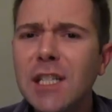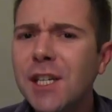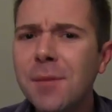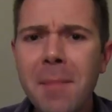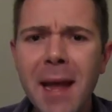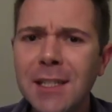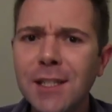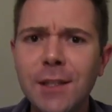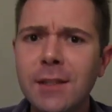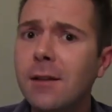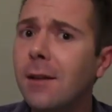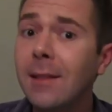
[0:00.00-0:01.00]
And she
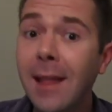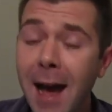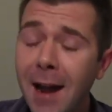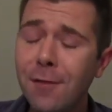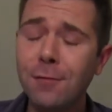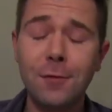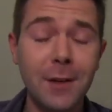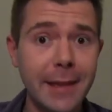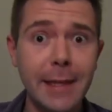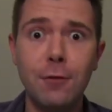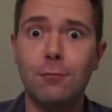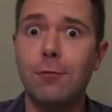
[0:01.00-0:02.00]
mentions a lot of
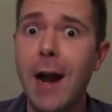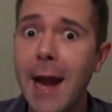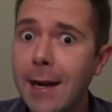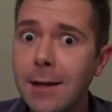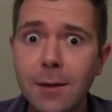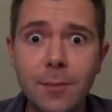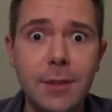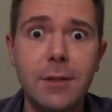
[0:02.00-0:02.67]
really random